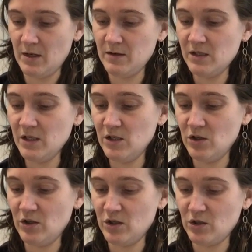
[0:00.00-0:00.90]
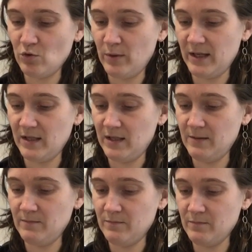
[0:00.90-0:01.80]
just gonna do this quickly.
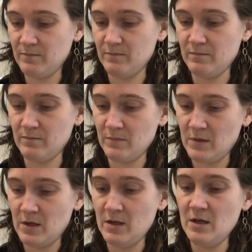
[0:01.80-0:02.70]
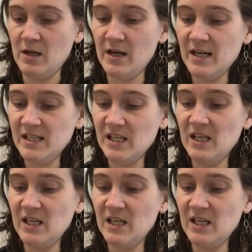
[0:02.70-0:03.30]
A nice